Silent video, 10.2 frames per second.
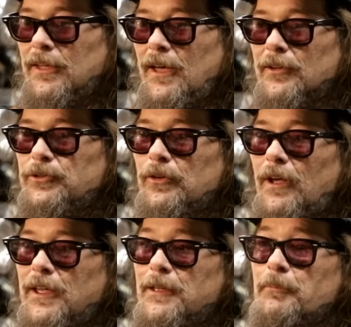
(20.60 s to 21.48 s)
Yeah, dude,
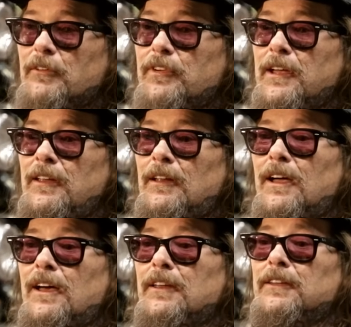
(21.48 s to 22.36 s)
in my van,
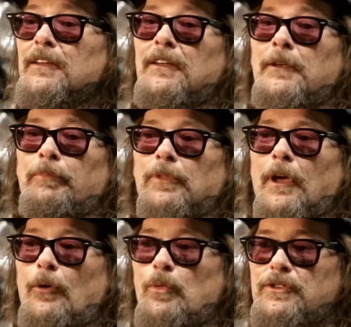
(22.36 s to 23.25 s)
I had
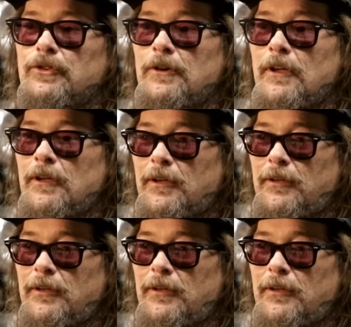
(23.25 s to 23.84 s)
a wizard,